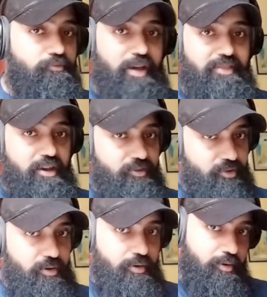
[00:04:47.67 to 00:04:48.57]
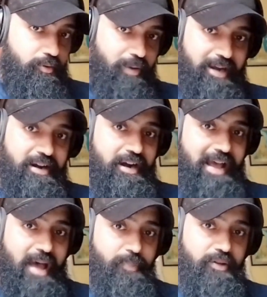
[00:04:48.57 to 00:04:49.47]
When there is a rate cut
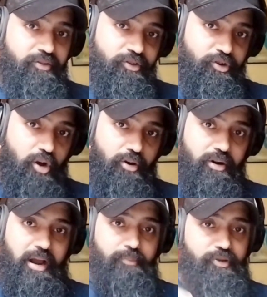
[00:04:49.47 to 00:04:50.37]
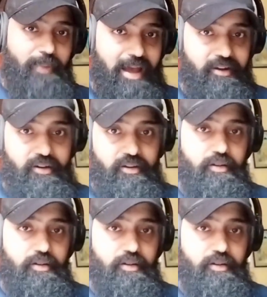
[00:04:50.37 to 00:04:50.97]
happens, dollar comes back,